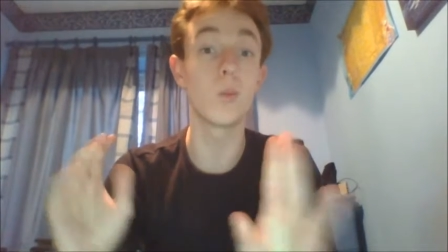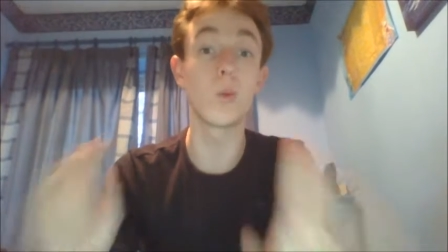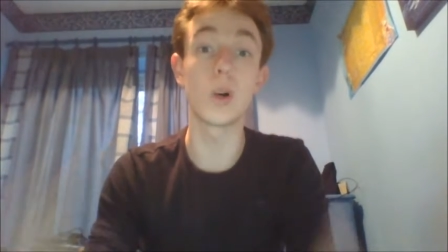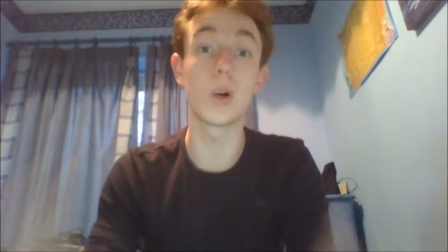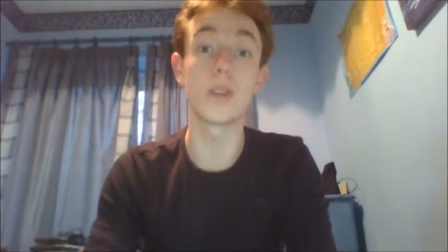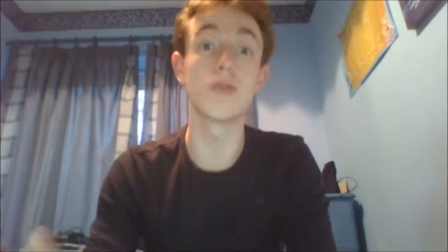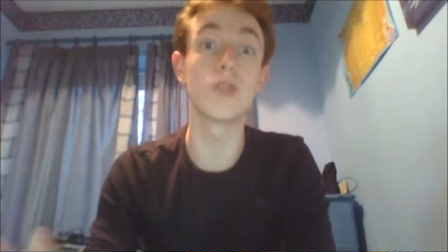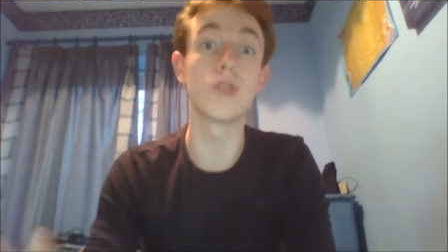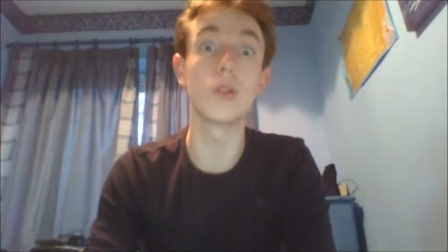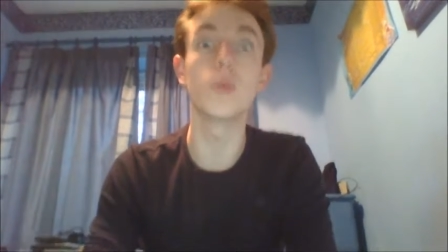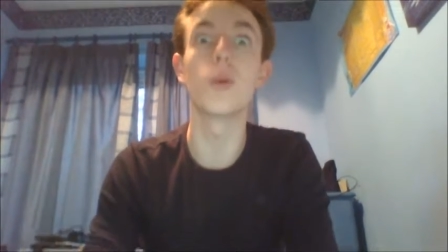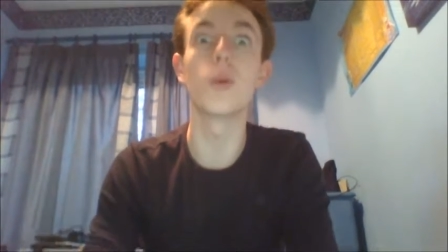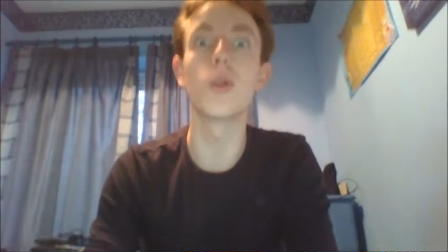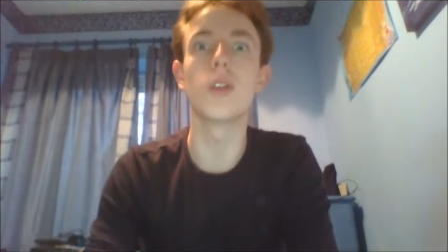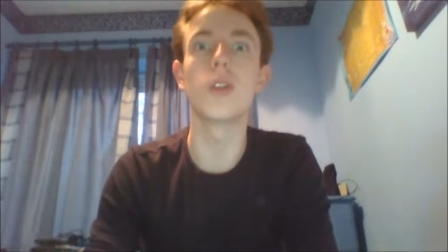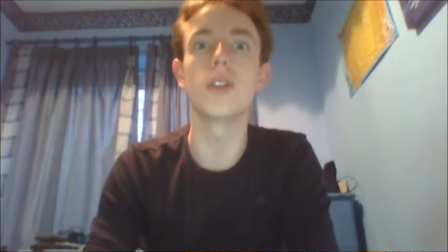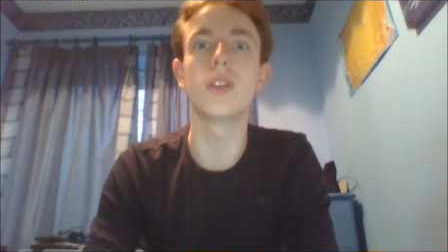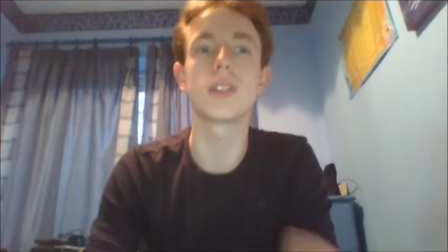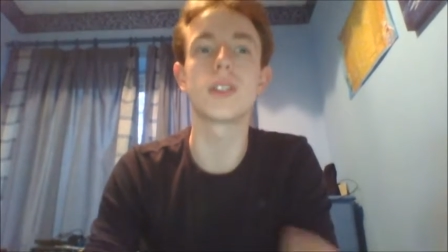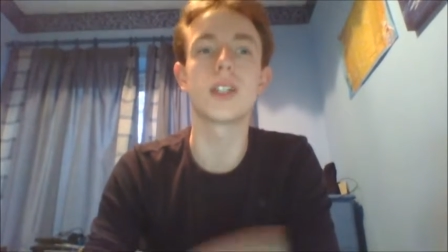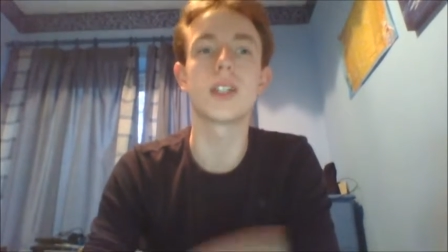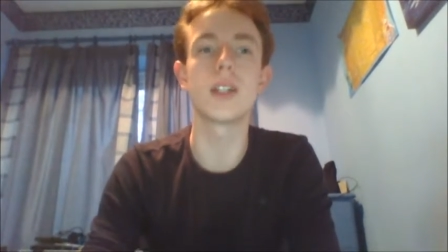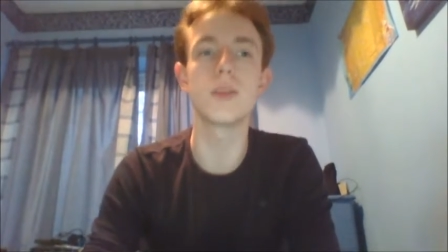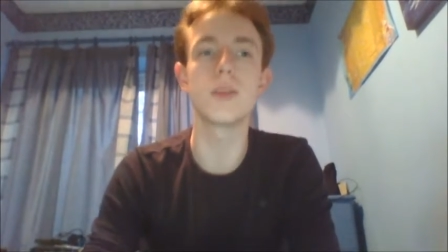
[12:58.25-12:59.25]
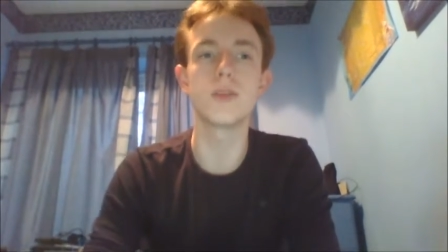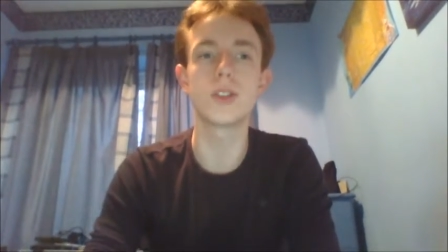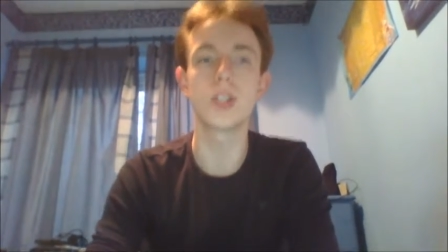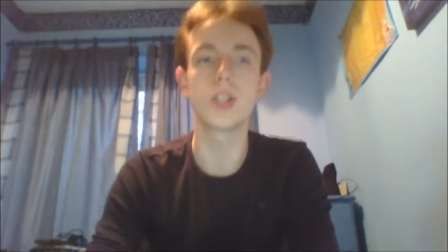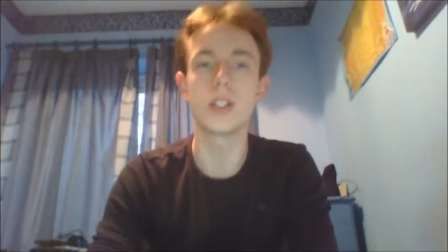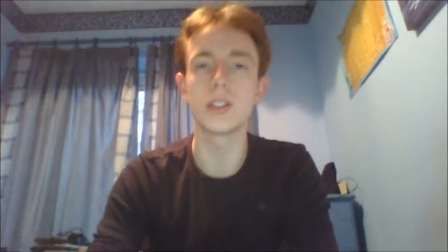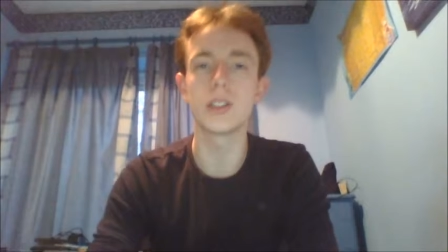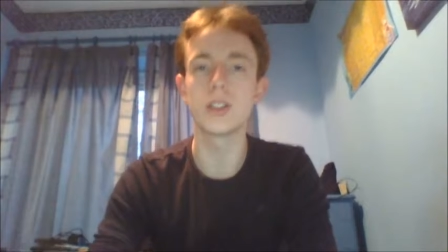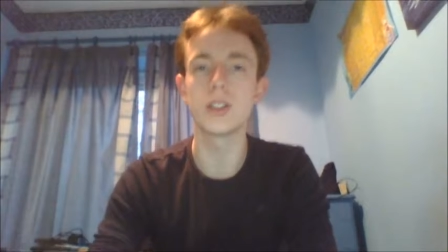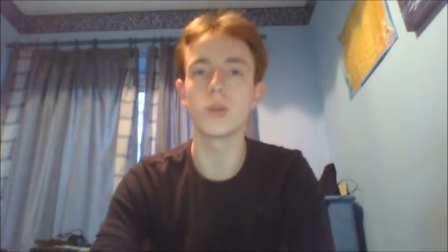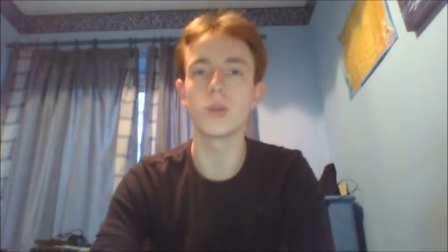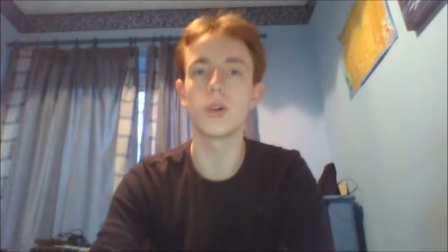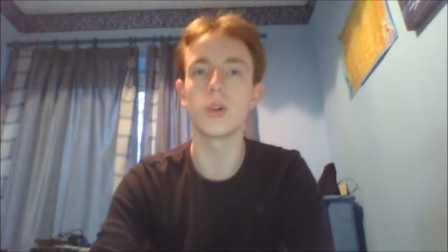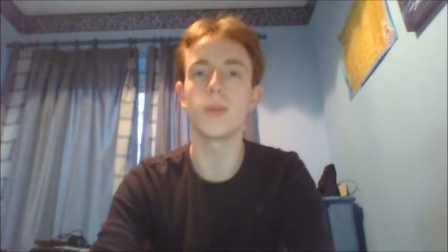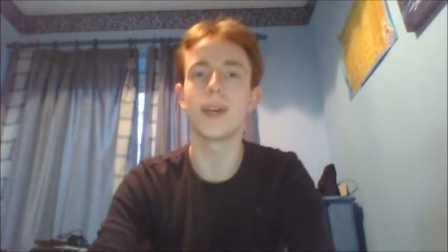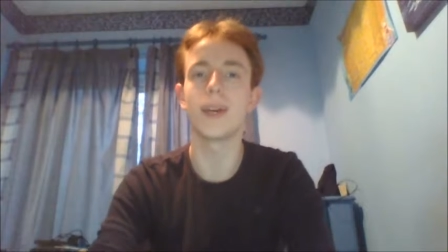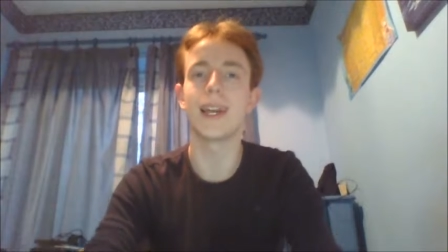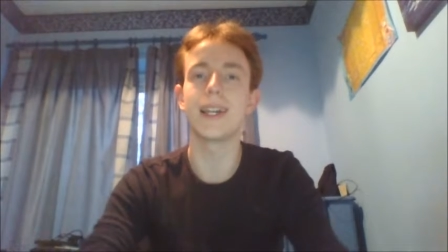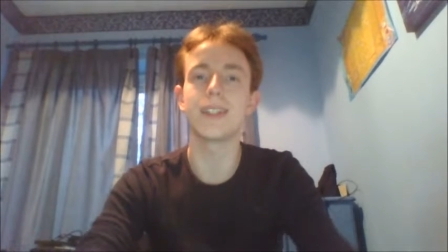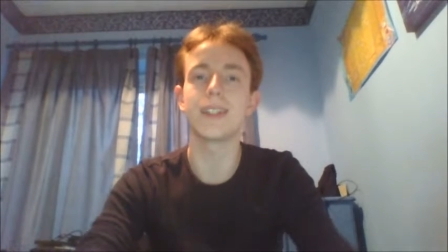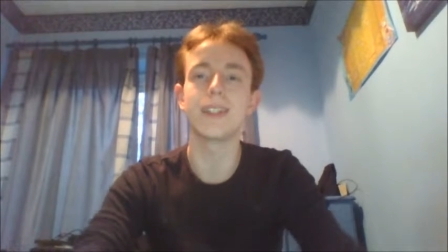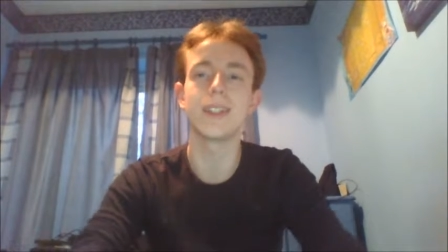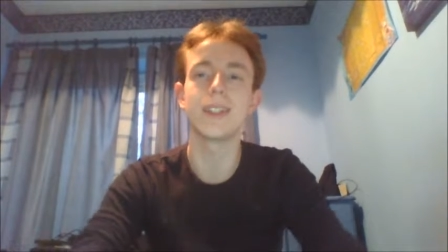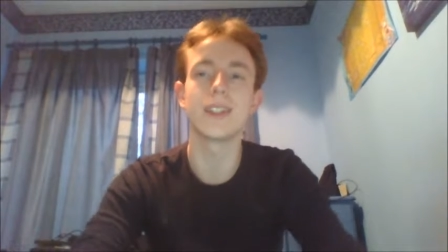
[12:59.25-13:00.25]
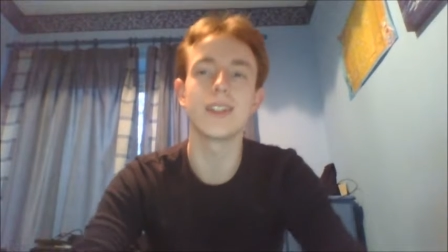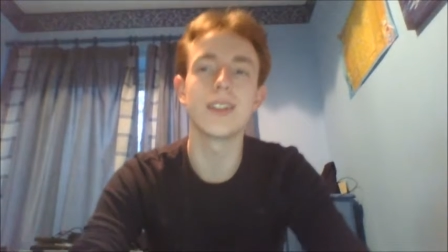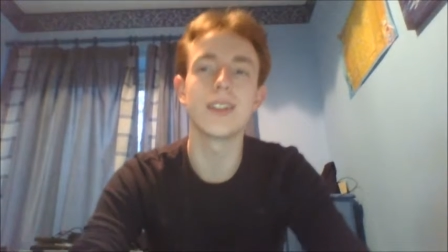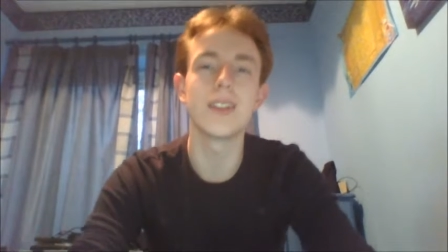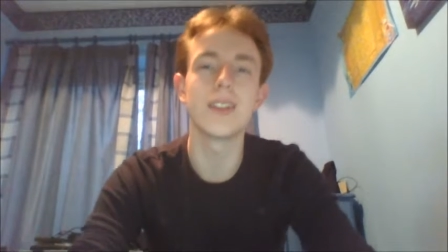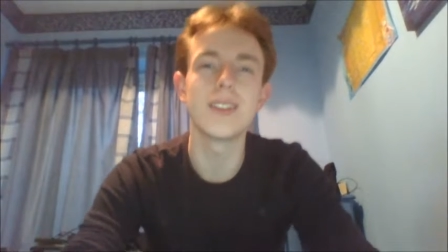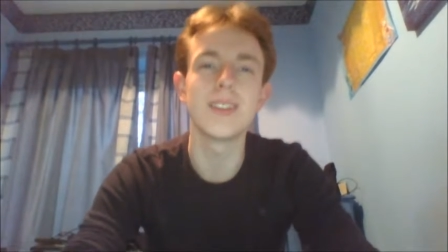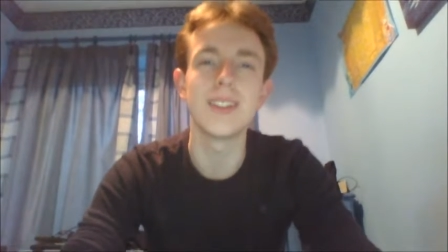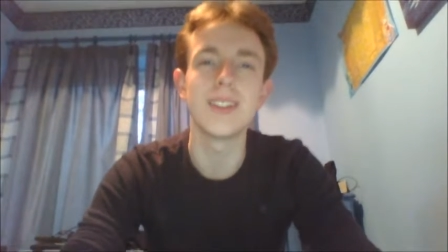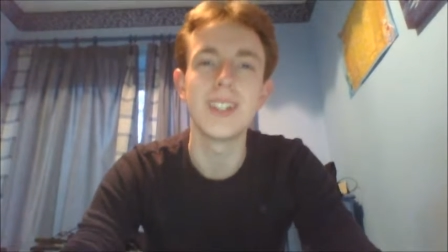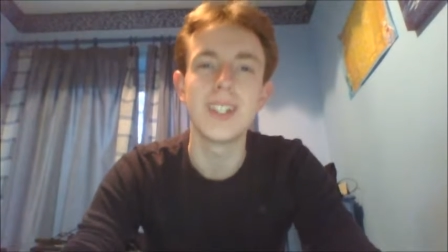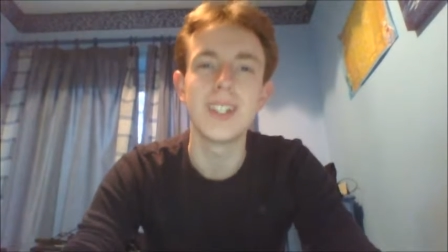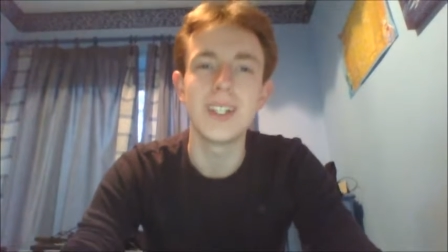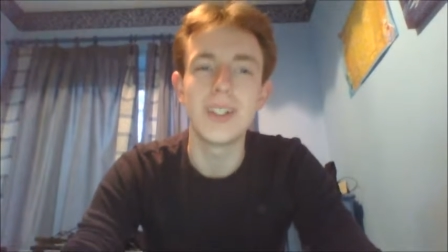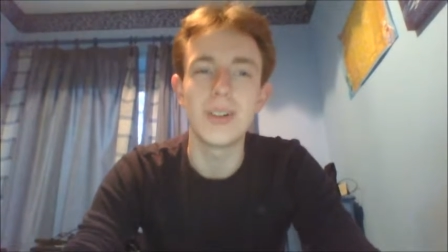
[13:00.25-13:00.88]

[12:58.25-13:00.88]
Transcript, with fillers: one room all the time trying to do all my editing and